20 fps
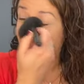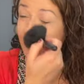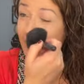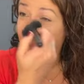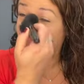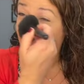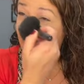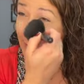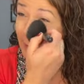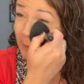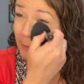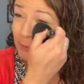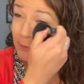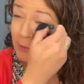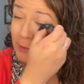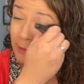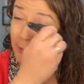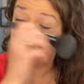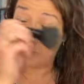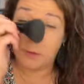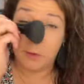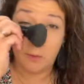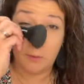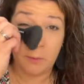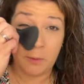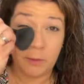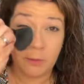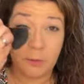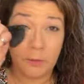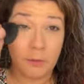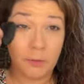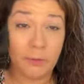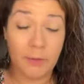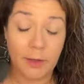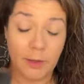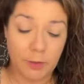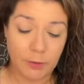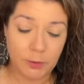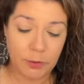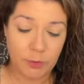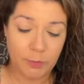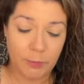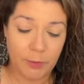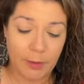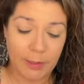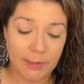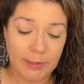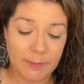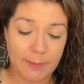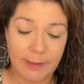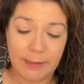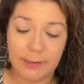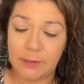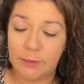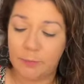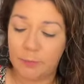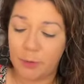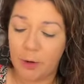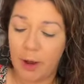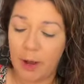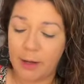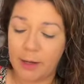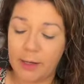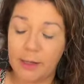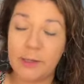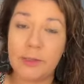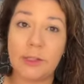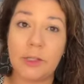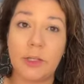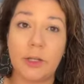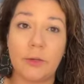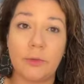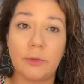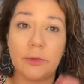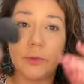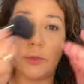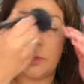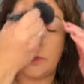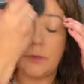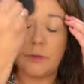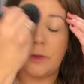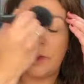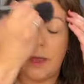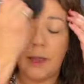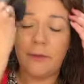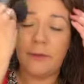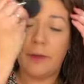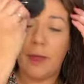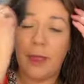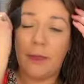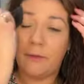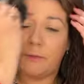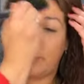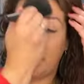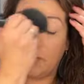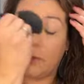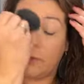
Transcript: that she doesn't always use like super expensive products. You know, I feel